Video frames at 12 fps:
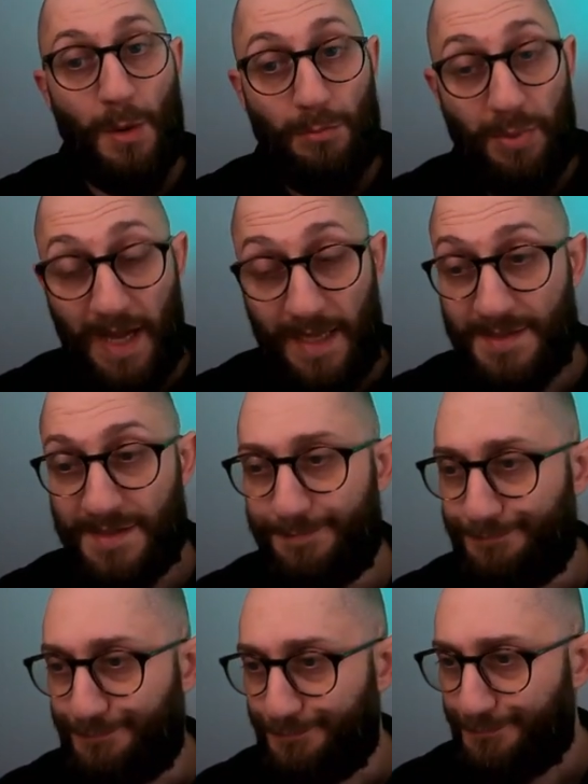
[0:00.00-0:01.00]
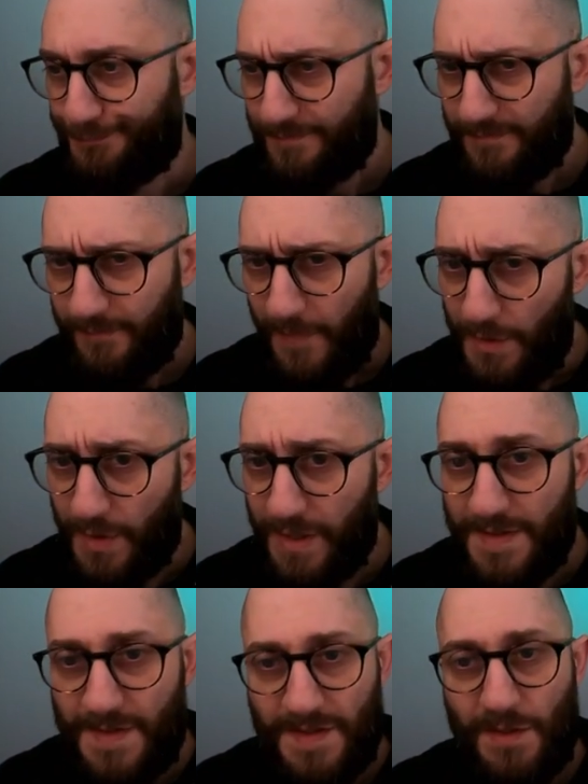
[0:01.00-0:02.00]
But you
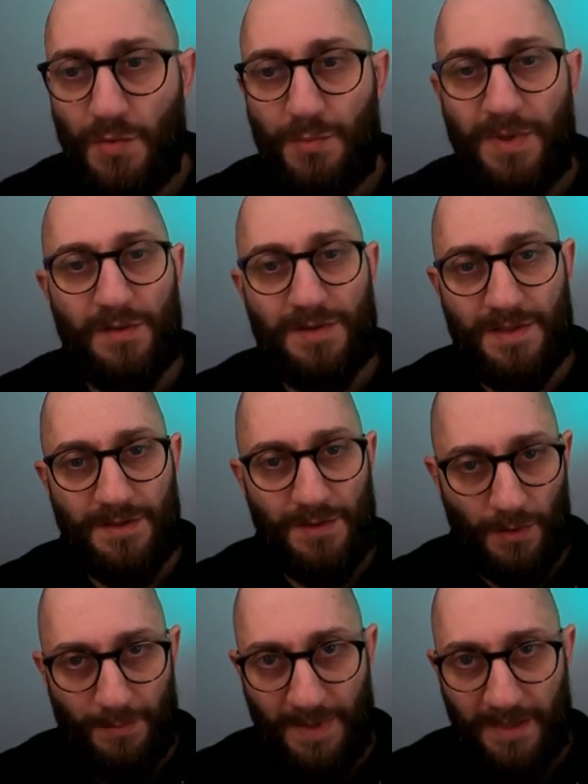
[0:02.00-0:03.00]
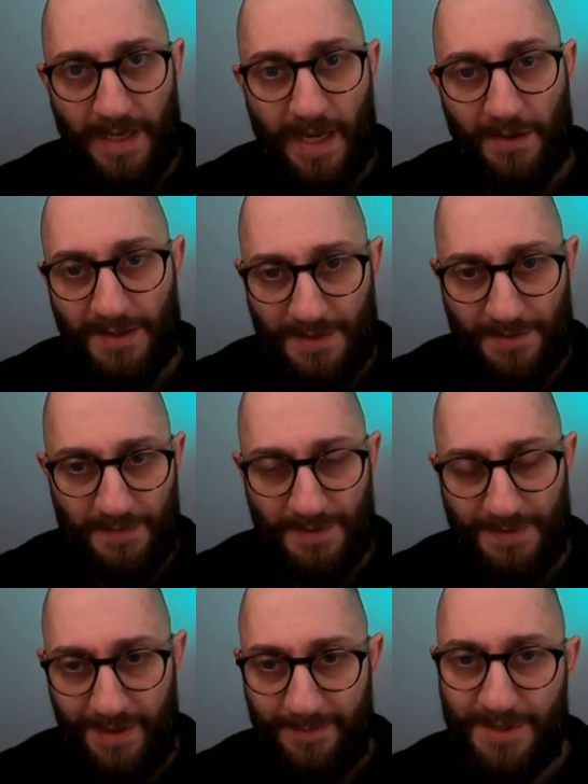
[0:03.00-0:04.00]
can still build your main character for
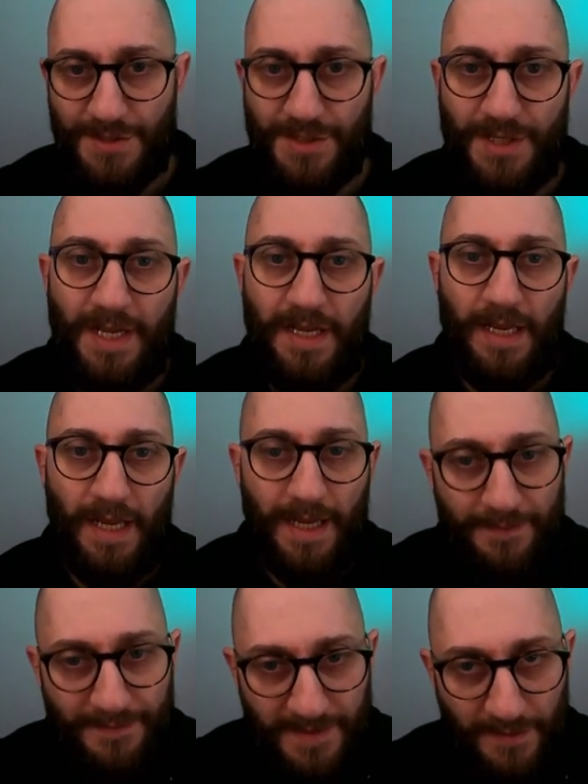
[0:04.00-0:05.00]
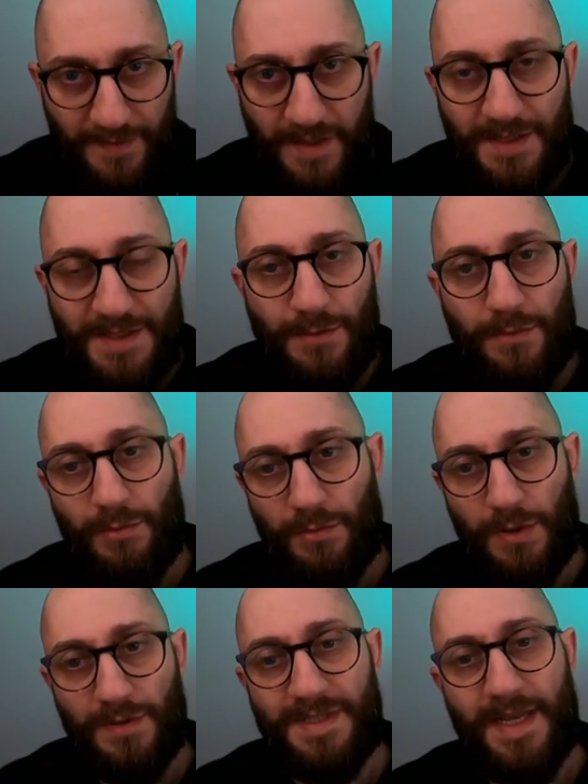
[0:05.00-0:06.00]
damage. If the affinity will
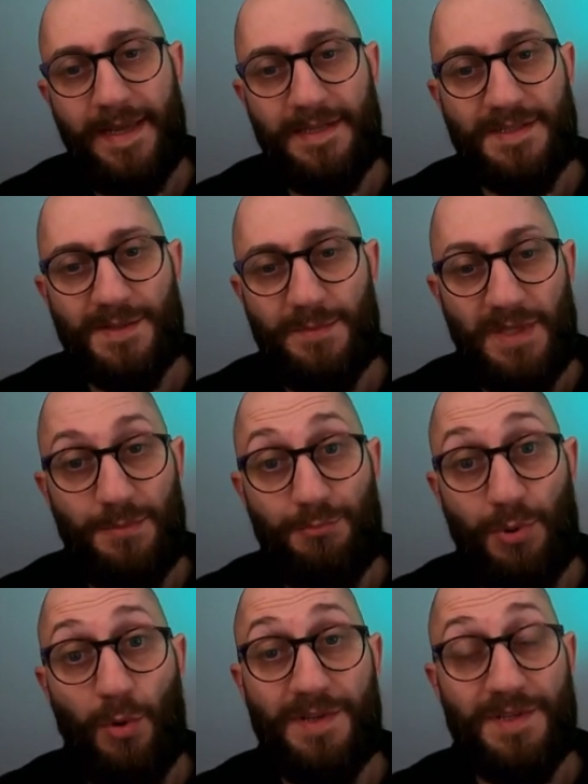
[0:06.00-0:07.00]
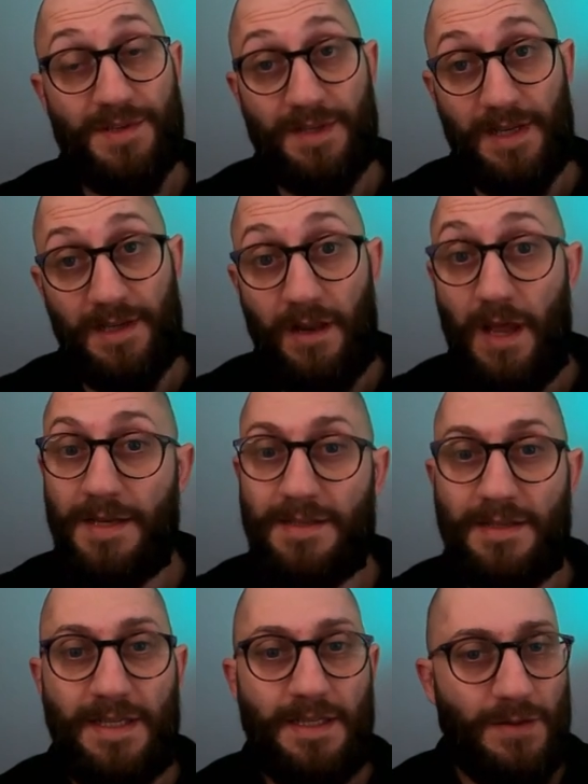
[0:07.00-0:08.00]
rotate to be poison and
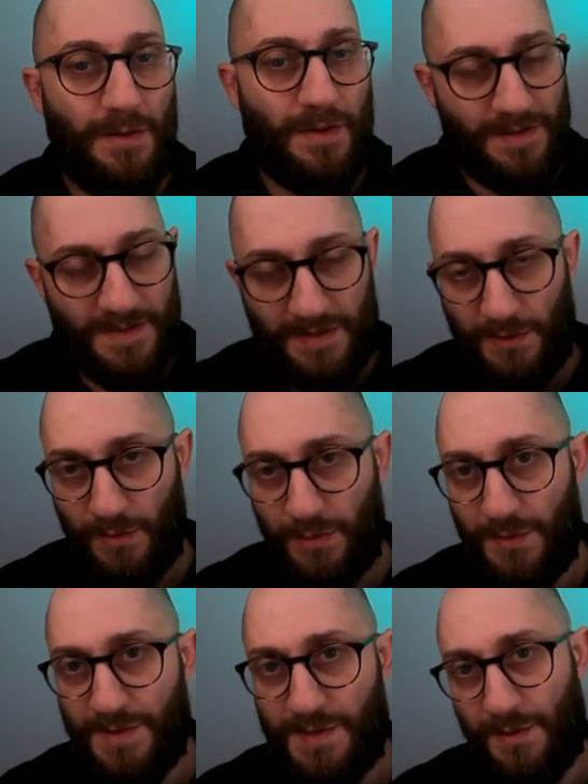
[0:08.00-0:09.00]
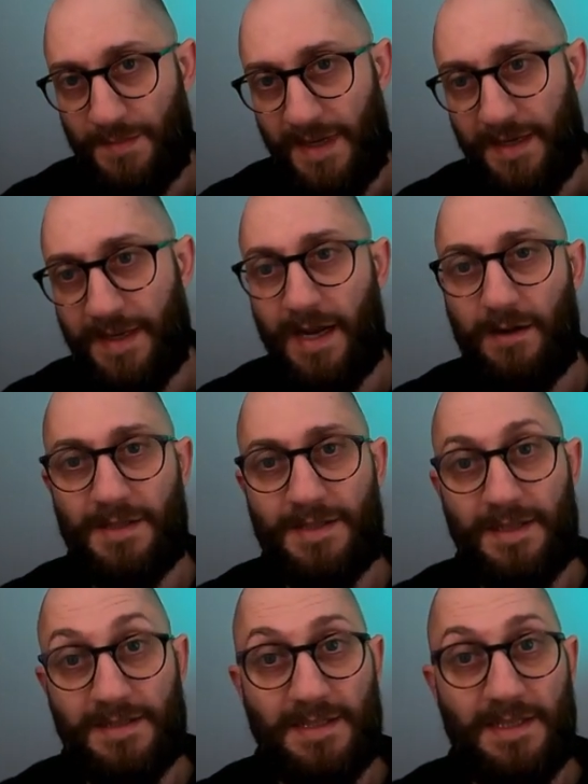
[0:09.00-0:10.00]
lightning, you can still use your main
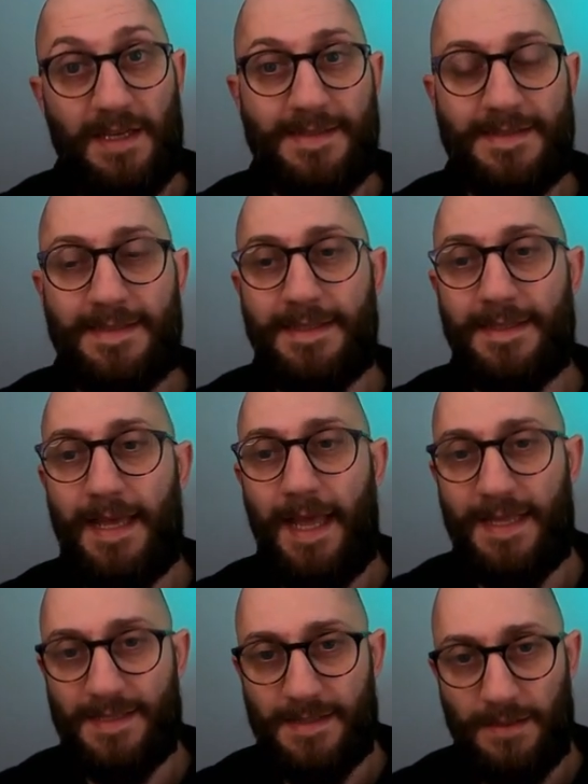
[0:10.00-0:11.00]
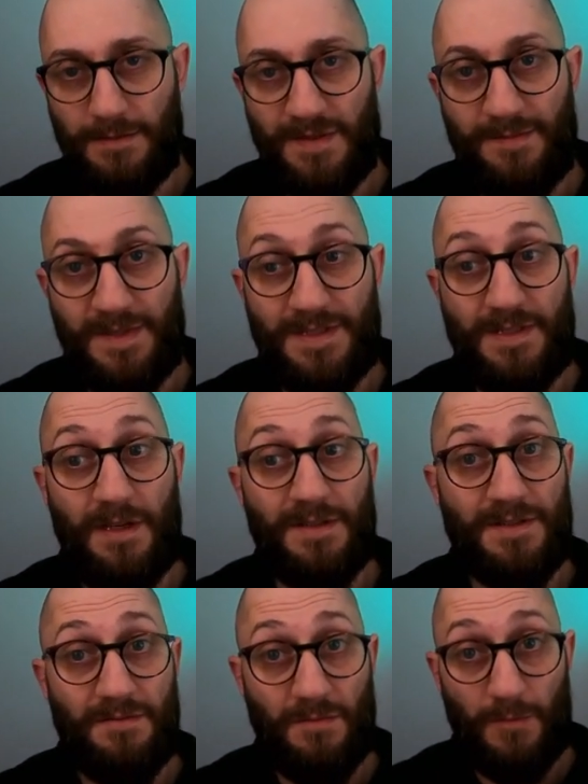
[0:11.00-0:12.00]
character as lightning, as his ultimate
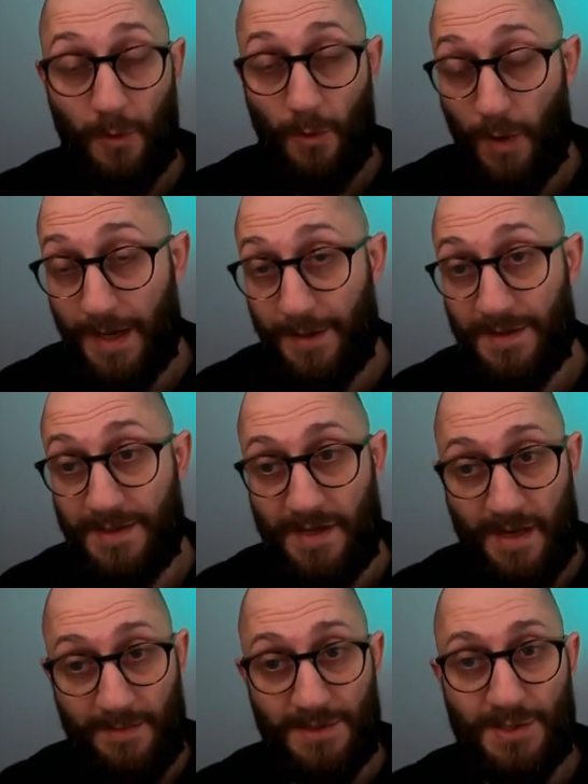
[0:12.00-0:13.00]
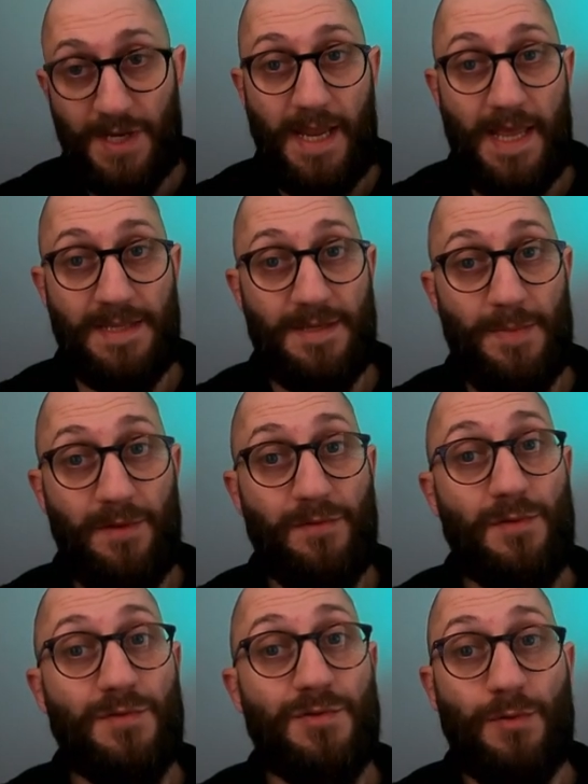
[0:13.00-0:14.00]
does quite good damage and has a bit of
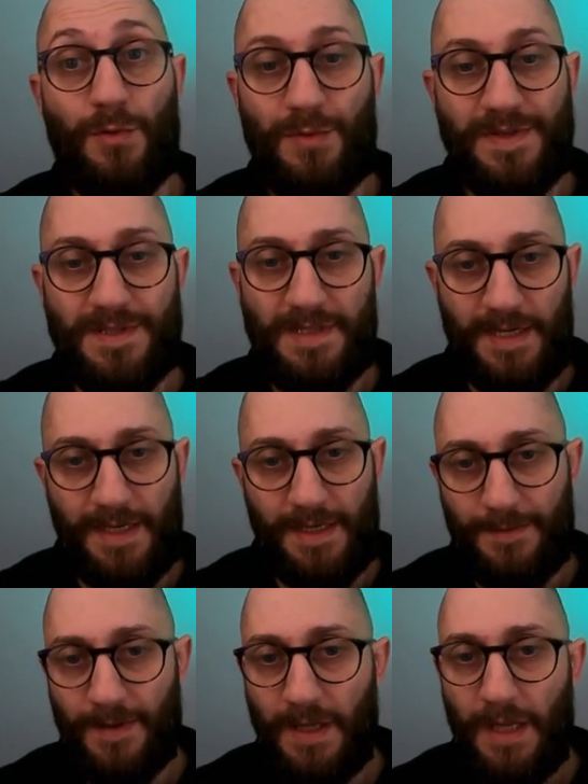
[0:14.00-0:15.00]
control with stunning.